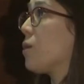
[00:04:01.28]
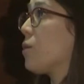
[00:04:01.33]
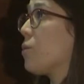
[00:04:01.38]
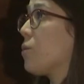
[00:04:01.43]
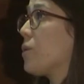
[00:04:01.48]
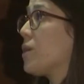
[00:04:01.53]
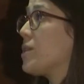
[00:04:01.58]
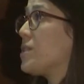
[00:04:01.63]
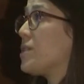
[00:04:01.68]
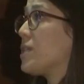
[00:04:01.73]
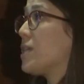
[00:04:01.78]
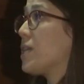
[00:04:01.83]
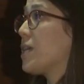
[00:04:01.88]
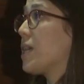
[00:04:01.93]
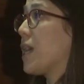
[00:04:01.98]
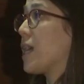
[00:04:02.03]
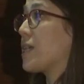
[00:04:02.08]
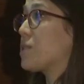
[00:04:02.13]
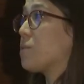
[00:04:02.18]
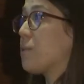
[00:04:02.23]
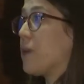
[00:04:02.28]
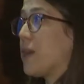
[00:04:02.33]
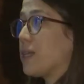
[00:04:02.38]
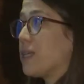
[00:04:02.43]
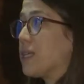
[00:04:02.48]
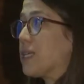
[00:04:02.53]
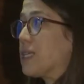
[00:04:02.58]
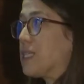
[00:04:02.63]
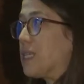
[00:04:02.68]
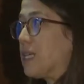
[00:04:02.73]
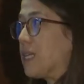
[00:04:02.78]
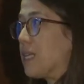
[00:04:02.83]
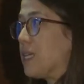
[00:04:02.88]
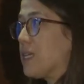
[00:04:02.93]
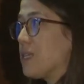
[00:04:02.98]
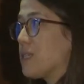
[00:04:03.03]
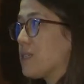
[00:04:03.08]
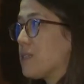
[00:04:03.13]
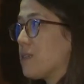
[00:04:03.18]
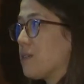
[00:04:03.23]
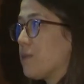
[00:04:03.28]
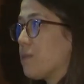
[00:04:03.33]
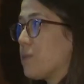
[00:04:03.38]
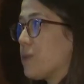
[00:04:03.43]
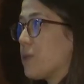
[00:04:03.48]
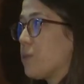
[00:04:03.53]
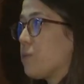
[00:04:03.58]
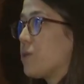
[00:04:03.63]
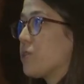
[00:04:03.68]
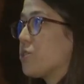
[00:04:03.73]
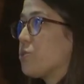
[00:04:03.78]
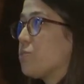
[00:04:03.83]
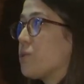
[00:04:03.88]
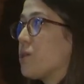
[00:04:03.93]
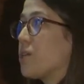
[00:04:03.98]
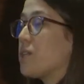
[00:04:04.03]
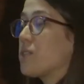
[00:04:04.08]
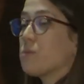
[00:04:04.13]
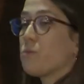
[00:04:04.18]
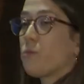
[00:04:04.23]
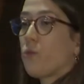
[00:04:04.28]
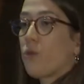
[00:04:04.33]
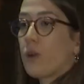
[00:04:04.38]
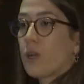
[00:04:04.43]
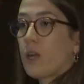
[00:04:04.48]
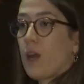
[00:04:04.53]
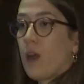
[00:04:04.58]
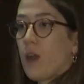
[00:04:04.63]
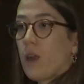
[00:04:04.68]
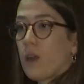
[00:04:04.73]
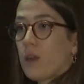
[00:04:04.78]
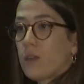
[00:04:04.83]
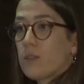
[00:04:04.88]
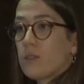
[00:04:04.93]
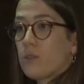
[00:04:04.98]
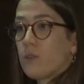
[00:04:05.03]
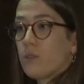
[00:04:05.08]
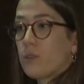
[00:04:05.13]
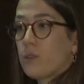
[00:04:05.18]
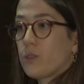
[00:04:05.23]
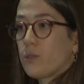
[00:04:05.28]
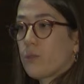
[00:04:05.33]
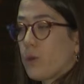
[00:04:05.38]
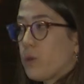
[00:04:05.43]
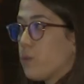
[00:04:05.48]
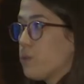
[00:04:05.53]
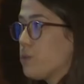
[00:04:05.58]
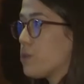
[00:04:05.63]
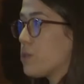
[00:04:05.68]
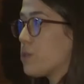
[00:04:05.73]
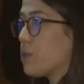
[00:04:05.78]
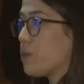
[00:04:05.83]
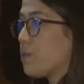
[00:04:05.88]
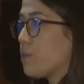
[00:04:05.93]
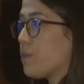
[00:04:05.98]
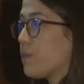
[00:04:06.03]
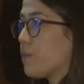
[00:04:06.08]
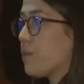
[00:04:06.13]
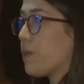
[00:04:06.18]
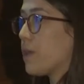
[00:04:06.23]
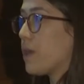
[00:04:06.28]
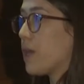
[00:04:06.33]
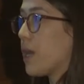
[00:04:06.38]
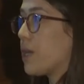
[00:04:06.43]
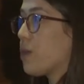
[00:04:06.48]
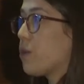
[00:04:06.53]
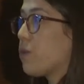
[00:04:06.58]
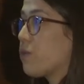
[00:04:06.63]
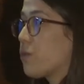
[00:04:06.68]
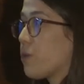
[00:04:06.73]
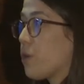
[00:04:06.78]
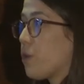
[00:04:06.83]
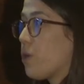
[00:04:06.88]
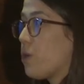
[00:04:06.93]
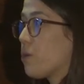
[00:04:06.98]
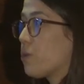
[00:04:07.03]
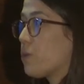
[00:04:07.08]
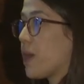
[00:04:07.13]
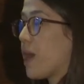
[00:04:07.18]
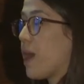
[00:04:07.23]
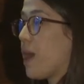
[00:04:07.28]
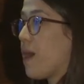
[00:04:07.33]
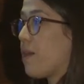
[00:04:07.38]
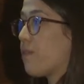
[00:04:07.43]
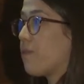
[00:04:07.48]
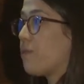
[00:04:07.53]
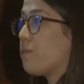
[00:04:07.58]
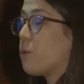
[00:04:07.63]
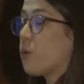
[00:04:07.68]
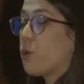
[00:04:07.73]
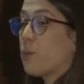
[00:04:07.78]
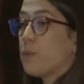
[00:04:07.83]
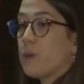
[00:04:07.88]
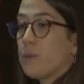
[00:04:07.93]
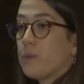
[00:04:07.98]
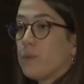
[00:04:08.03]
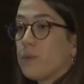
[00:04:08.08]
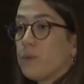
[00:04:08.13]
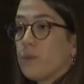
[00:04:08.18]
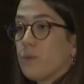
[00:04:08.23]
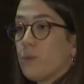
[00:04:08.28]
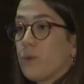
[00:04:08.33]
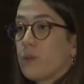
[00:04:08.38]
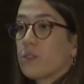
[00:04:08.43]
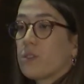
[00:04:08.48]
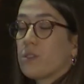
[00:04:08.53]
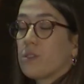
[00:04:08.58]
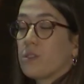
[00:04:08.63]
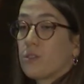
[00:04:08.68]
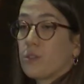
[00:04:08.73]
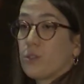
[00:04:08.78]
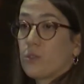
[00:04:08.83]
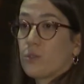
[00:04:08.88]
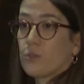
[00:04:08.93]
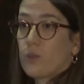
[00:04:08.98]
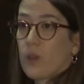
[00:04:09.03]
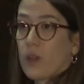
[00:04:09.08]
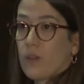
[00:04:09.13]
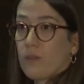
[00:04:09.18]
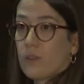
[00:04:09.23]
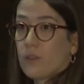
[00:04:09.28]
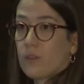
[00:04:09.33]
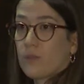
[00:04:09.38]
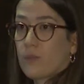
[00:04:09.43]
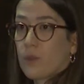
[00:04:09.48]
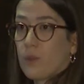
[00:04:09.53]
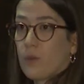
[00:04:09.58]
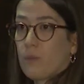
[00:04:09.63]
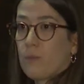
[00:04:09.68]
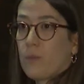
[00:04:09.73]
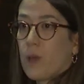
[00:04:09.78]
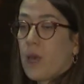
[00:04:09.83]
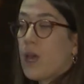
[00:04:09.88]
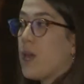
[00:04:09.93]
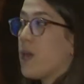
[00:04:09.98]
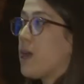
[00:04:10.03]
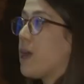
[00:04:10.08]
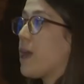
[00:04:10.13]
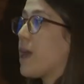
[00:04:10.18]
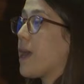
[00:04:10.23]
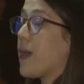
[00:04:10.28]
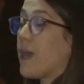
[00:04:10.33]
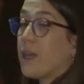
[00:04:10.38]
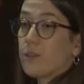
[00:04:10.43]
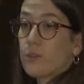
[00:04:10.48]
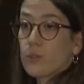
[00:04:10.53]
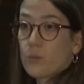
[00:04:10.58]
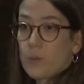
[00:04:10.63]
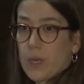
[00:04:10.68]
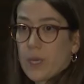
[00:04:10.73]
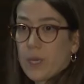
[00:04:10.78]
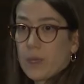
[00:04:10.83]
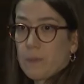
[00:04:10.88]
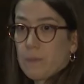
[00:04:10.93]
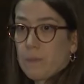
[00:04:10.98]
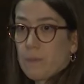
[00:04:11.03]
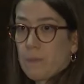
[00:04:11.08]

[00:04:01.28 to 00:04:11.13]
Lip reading: We see expanding cities, which brings more cars on the roads. And overall, we have more people wanting to travel from A to B.